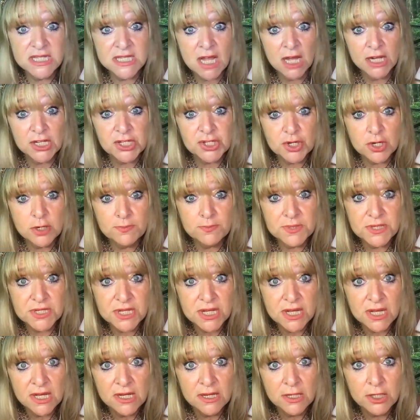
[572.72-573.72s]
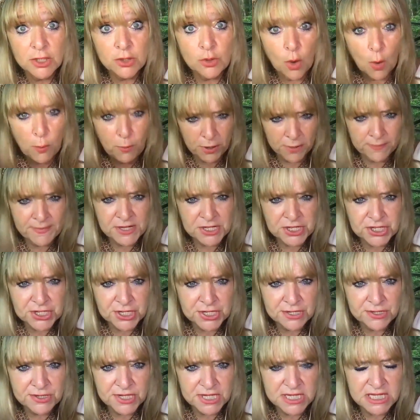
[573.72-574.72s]
nut jobs your
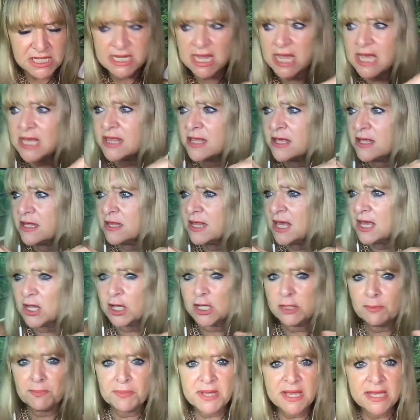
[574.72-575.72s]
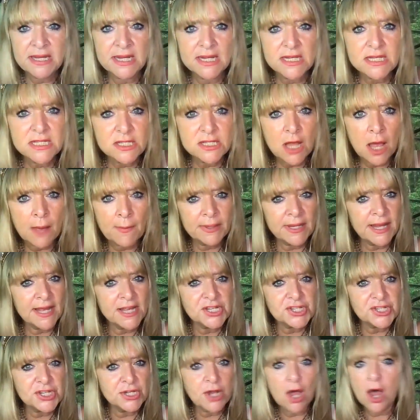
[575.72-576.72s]
permission to say that there could be an
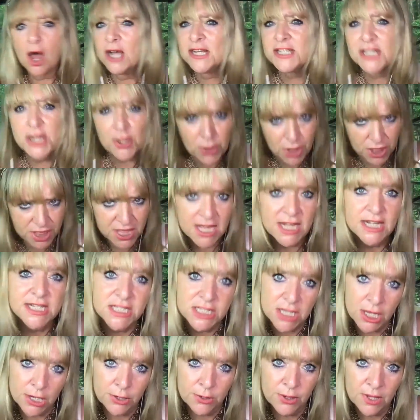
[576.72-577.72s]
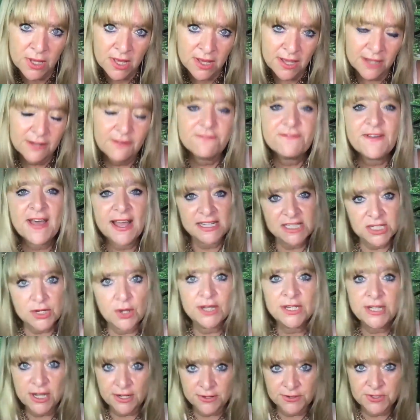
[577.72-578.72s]
extermination? I don't think so. In fact, I
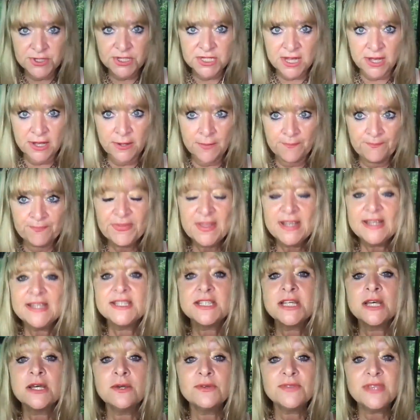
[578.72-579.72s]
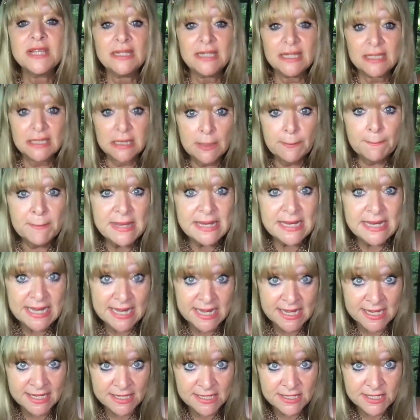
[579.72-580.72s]
know so. So the little
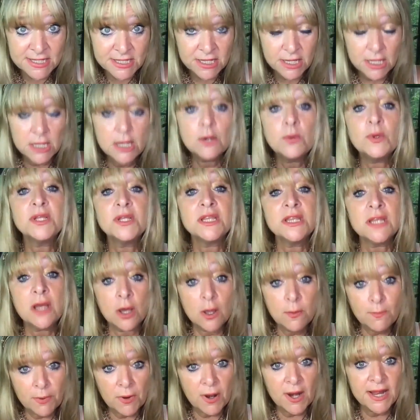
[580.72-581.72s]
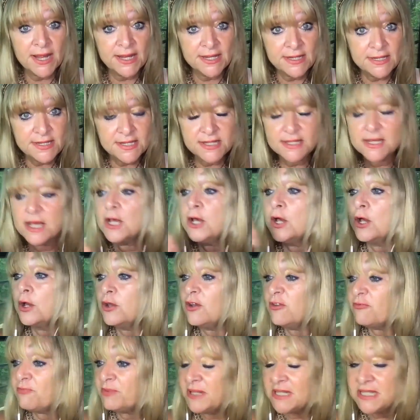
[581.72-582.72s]
minions with no brains
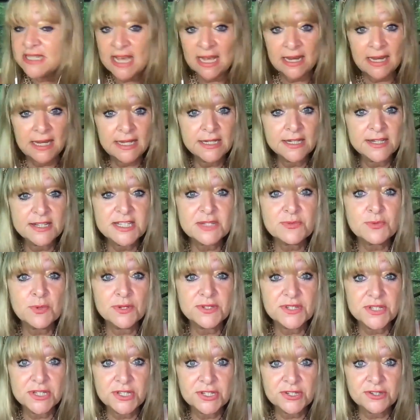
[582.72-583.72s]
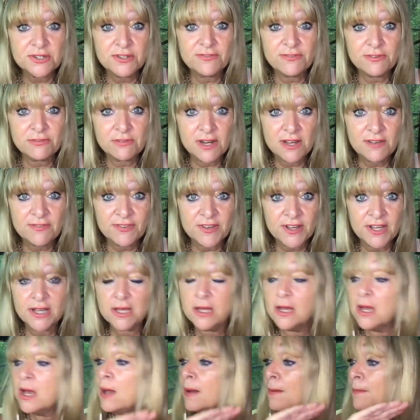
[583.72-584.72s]
who've been telling us what to do forever,
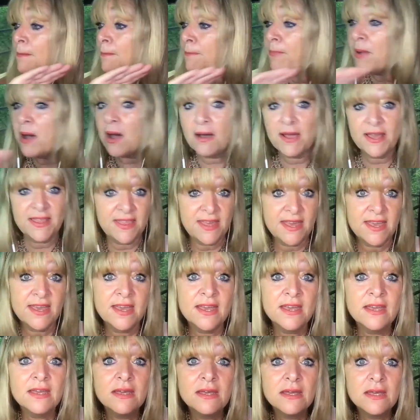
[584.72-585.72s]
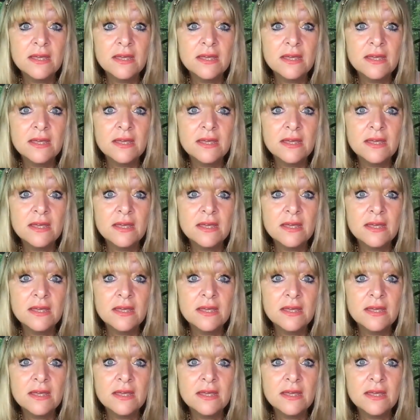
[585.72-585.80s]
bye there.